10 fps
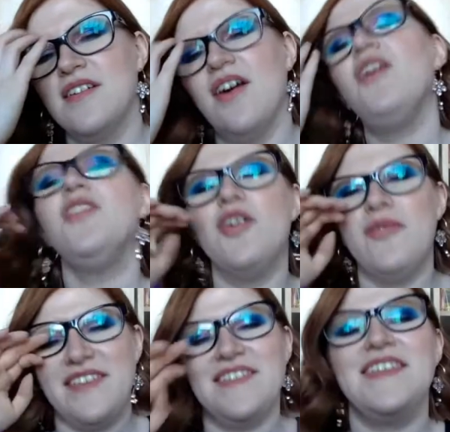All of
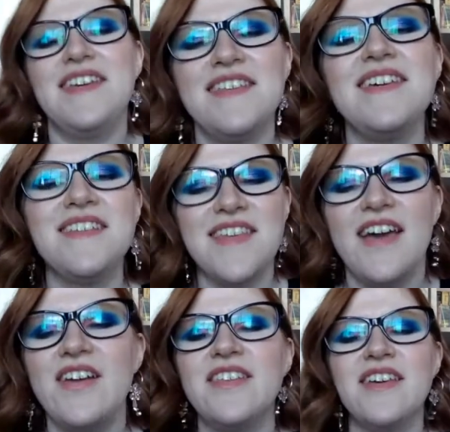it.
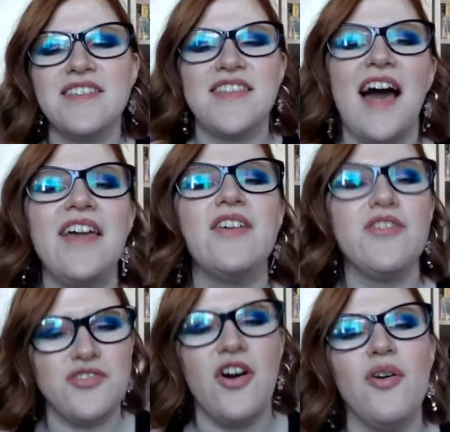The entire
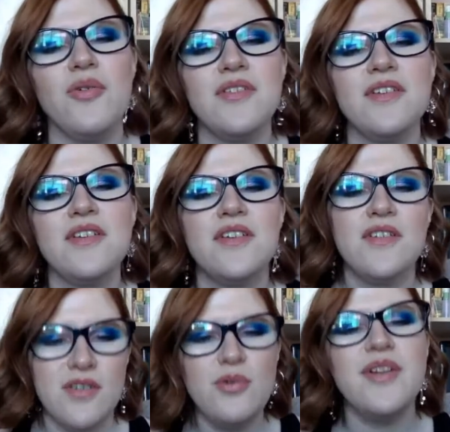show
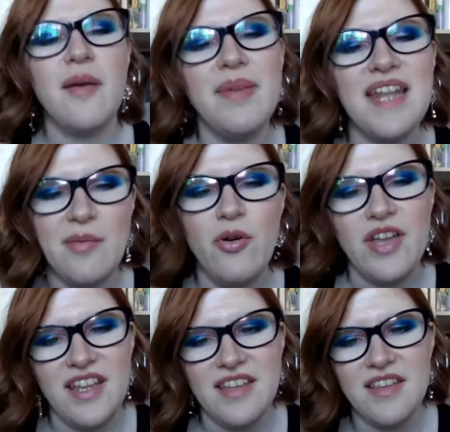could have been
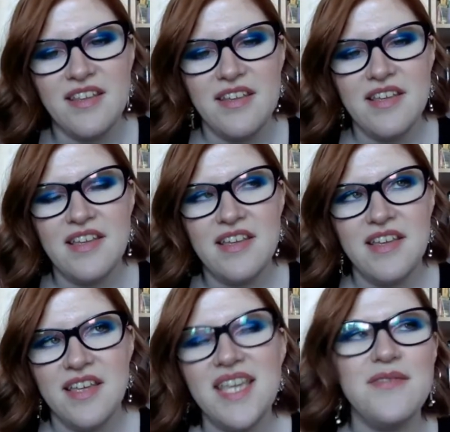avoided
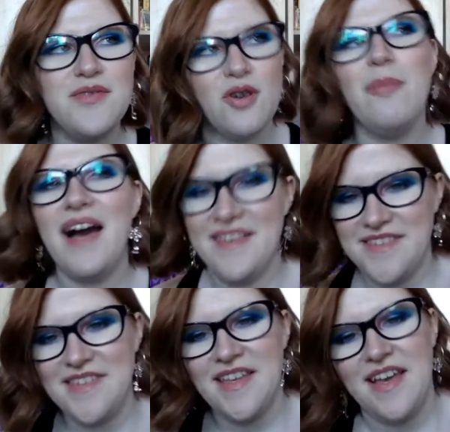if
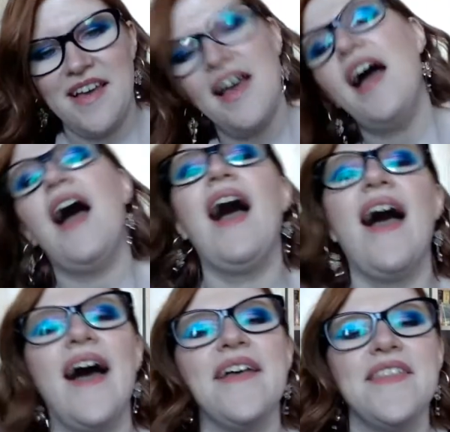Tomas
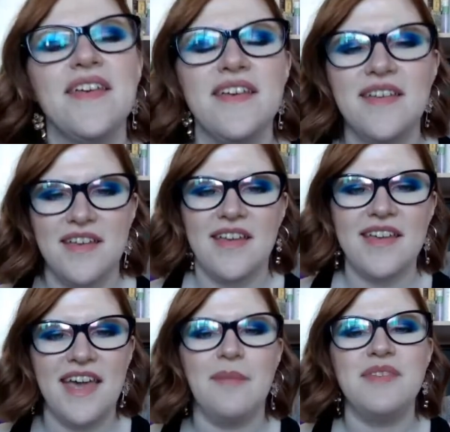had
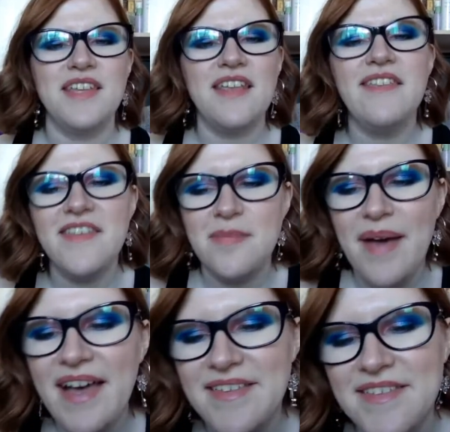kept it in his
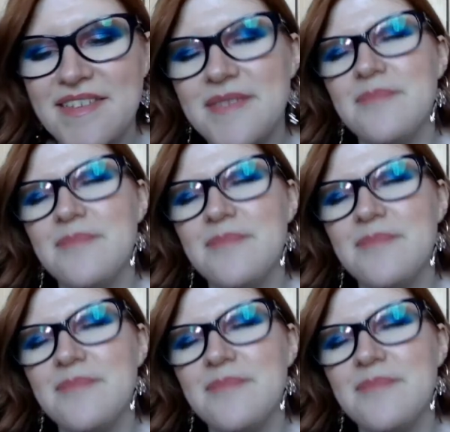pants.